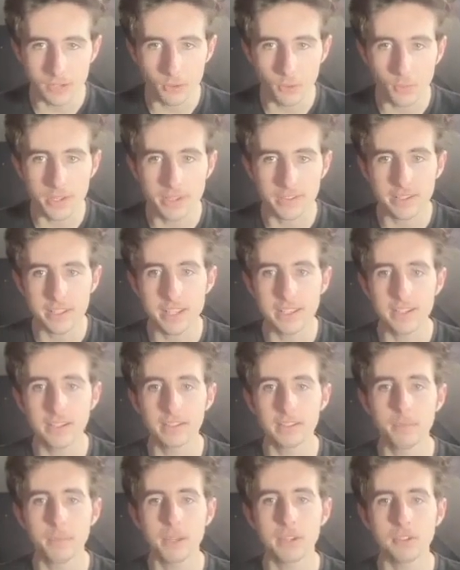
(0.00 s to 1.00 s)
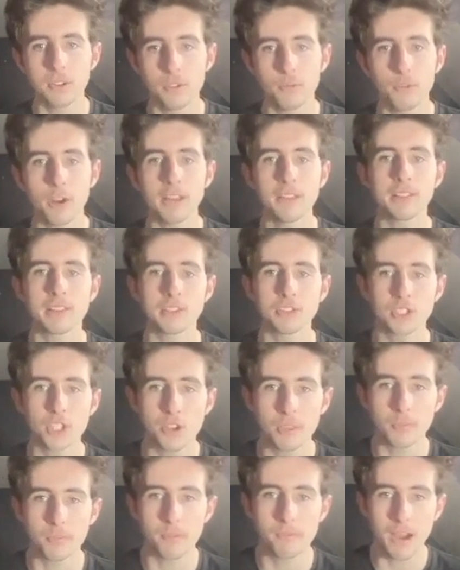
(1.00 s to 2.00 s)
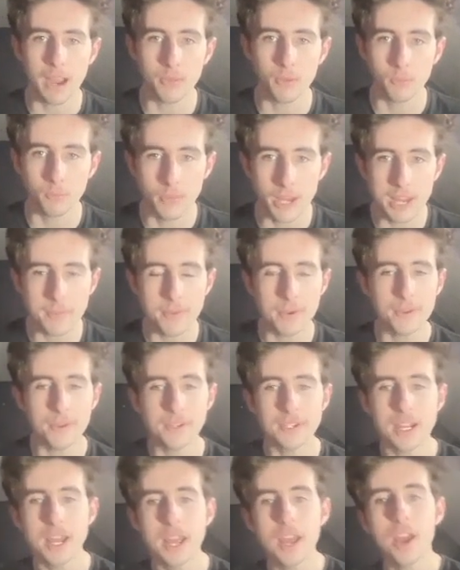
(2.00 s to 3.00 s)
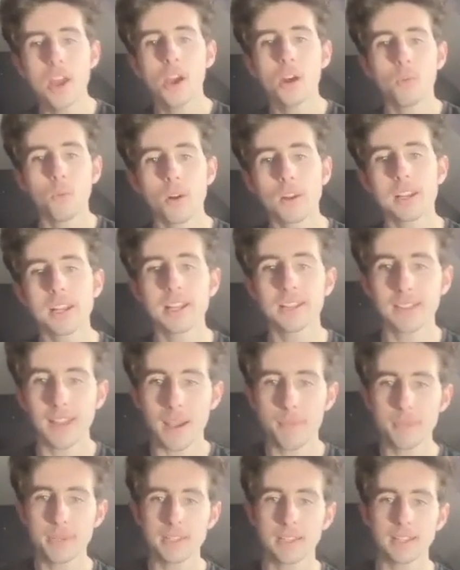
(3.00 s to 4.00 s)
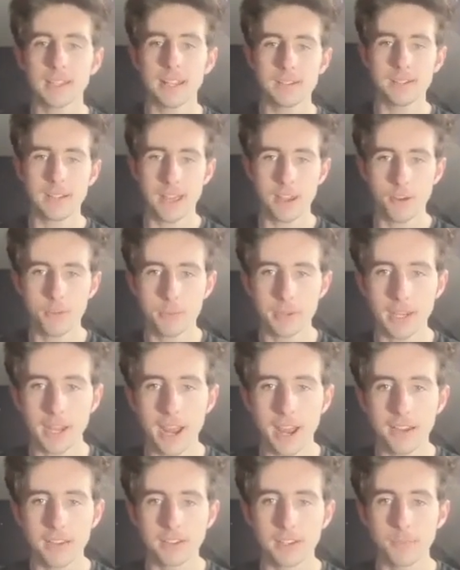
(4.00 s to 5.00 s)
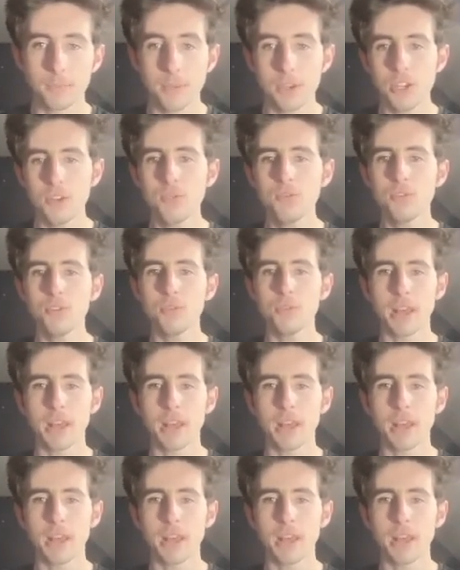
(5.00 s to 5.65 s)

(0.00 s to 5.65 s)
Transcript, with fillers: Always eager to make new friends and show them around the neighbourhood, Wally is happy to lend a helping hand. But you knew